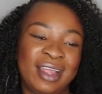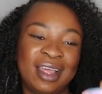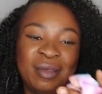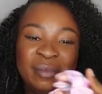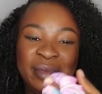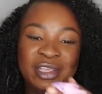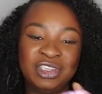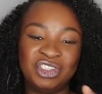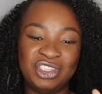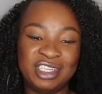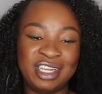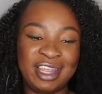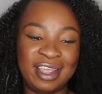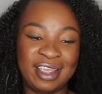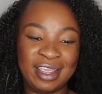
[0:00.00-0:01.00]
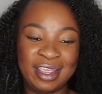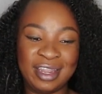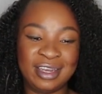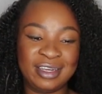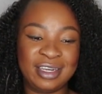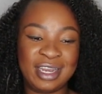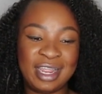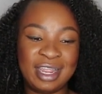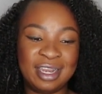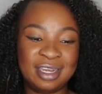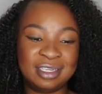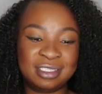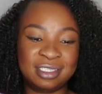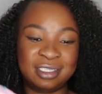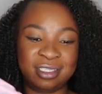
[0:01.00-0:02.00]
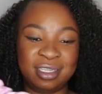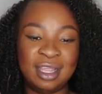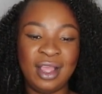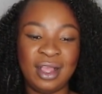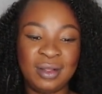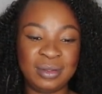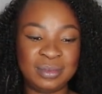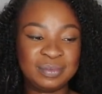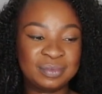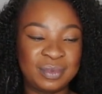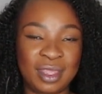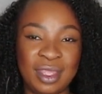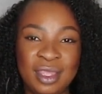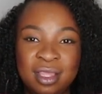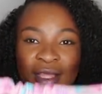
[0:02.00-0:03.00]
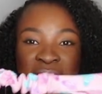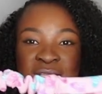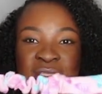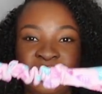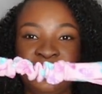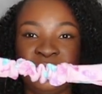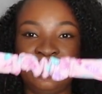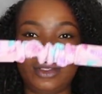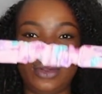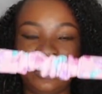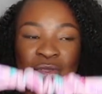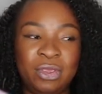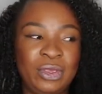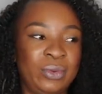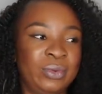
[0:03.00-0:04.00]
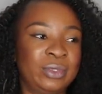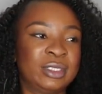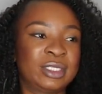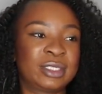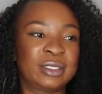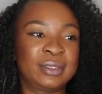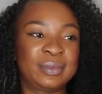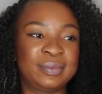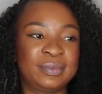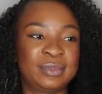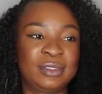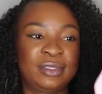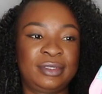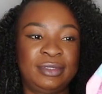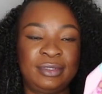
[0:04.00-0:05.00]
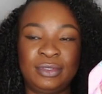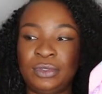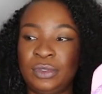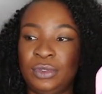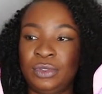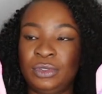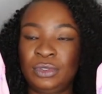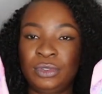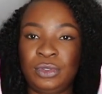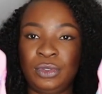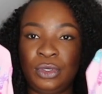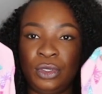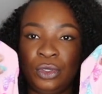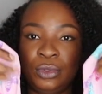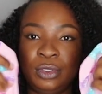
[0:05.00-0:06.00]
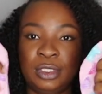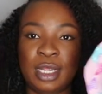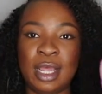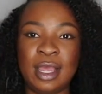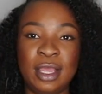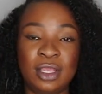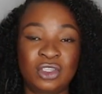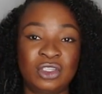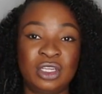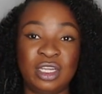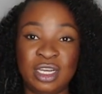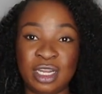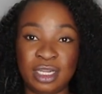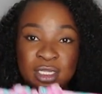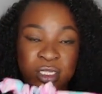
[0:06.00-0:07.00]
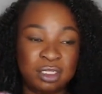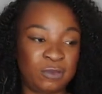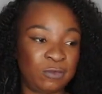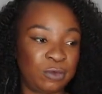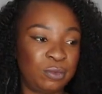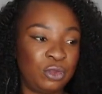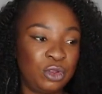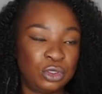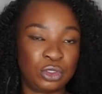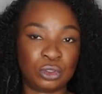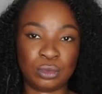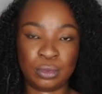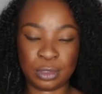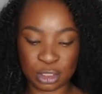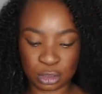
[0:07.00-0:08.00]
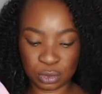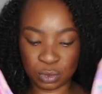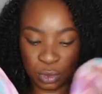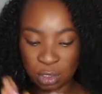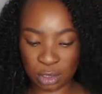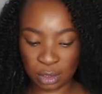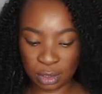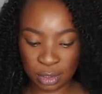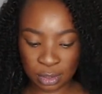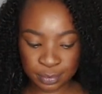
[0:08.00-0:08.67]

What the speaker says: I measured her head, and yeah, so cute. So, so cute. I actually learned this from YouTube as well.